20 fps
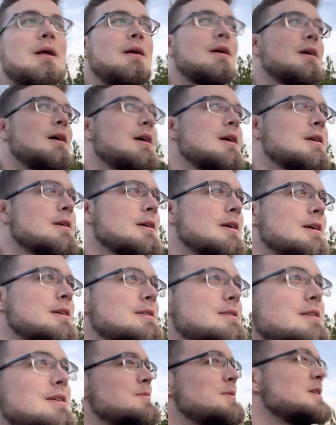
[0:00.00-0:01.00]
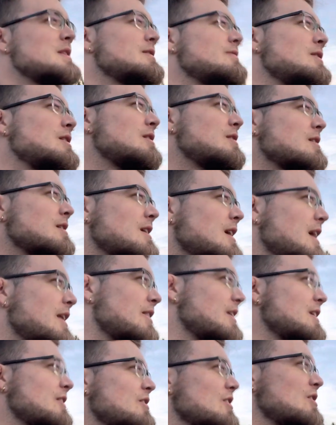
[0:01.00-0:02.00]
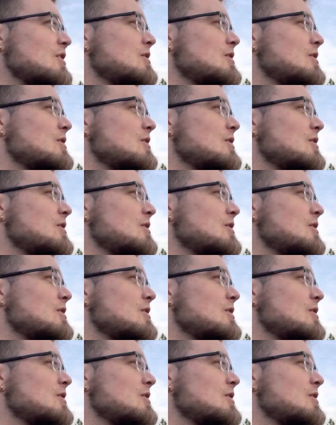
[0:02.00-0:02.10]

don't know, guys. Been in the vlog? I think so.